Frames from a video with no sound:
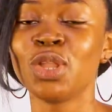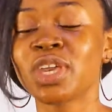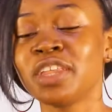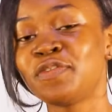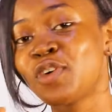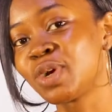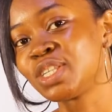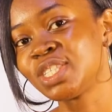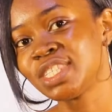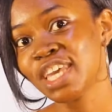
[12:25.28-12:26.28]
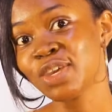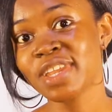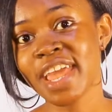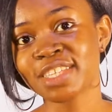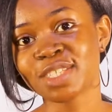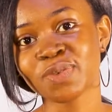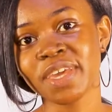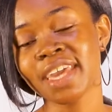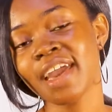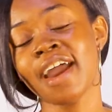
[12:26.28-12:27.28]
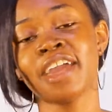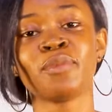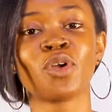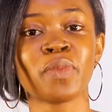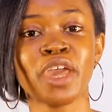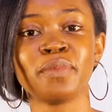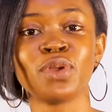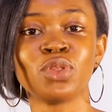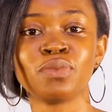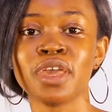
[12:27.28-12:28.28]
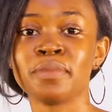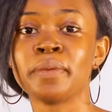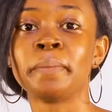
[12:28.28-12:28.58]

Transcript: Looking forward to seeing you next week. I am Opeyemi Olugbemi.